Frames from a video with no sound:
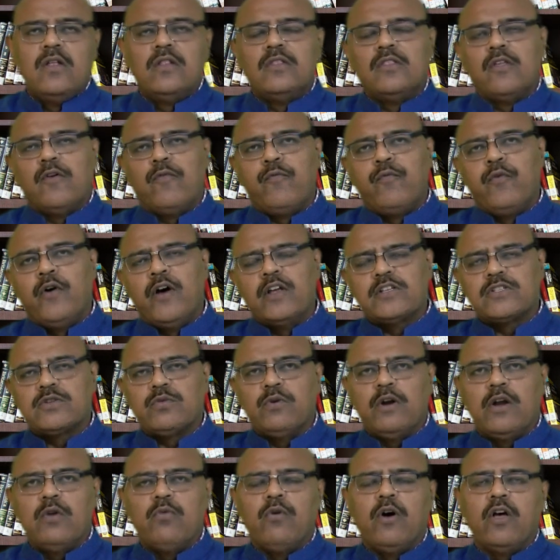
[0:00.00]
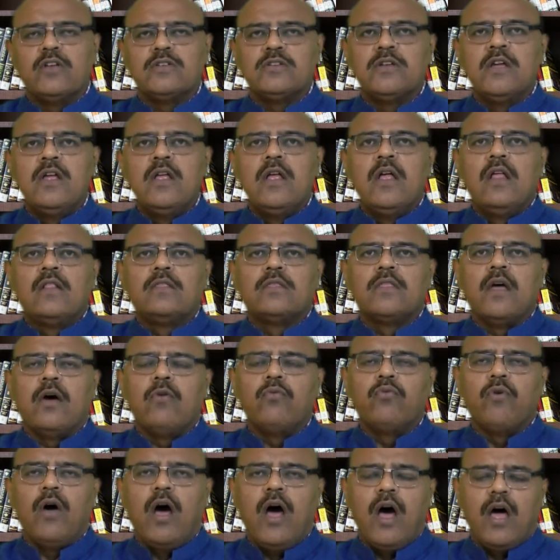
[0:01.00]
the first word was
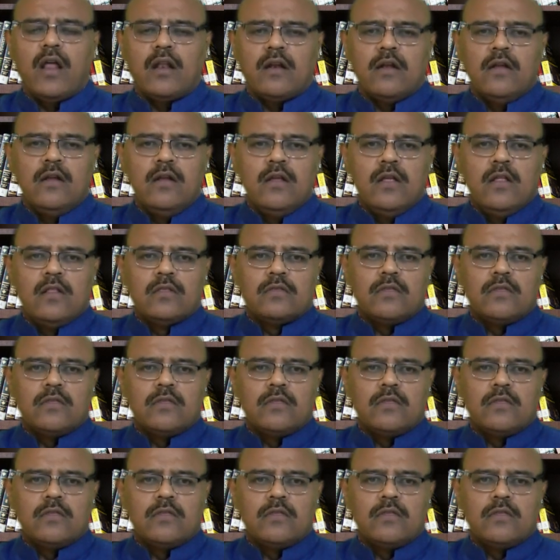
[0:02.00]
tawar.